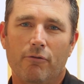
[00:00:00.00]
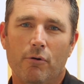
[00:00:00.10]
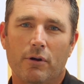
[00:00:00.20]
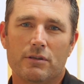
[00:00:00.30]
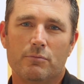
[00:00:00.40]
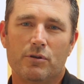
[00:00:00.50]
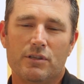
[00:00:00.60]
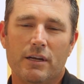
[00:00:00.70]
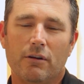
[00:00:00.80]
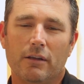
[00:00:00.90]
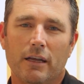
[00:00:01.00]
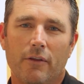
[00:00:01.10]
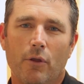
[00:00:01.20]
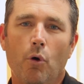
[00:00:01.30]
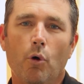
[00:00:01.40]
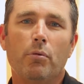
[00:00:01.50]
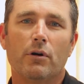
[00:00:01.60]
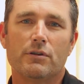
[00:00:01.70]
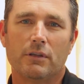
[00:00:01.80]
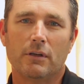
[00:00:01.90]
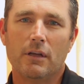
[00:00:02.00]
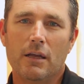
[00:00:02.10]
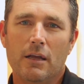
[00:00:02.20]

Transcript: focused particularly on the whole person,